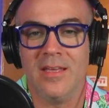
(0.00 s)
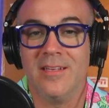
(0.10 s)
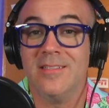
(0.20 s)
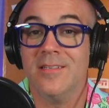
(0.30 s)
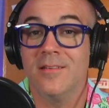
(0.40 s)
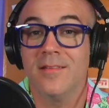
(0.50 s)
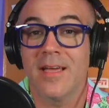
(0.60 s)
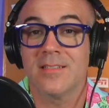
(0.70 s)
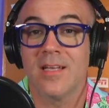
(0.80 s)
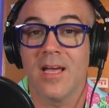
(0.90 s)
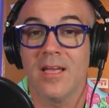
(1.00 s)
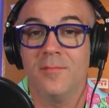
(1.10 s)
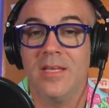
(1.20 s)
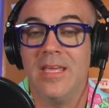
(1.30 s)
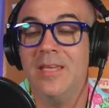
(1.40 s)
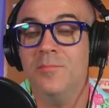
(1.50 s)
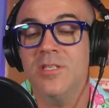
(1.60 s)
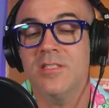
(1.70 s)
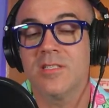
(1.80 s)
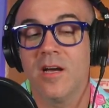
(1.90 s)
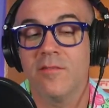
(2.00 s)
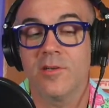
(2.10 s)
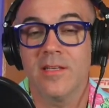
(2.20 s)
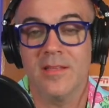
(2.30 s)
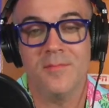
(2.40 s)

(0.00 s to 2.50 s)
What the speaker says: And until next time, keep discovering